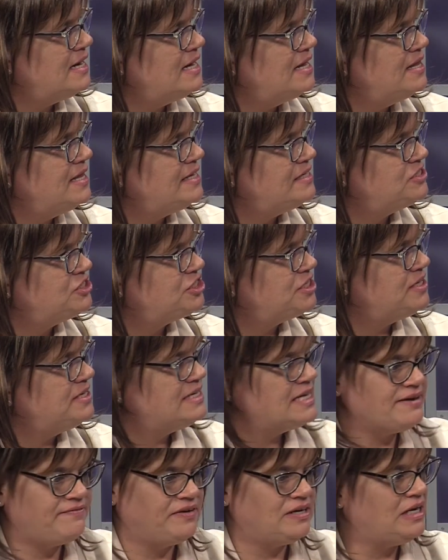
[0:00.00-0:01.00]
they should
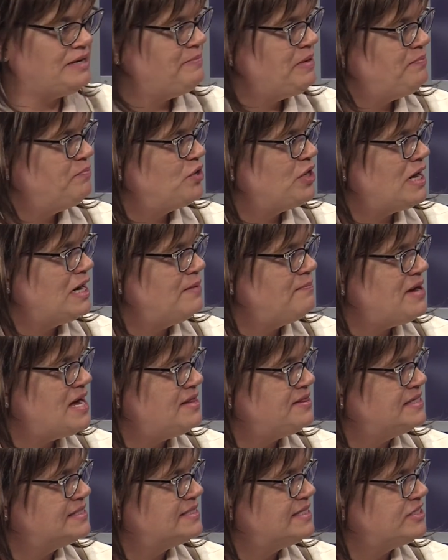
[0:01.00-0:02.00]
definitely be put on a path
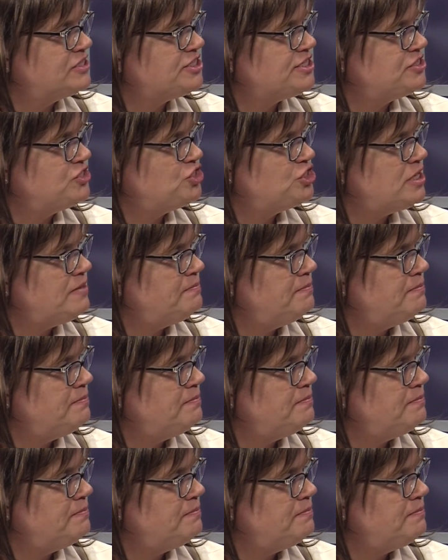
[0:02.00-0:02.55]
to citizenship.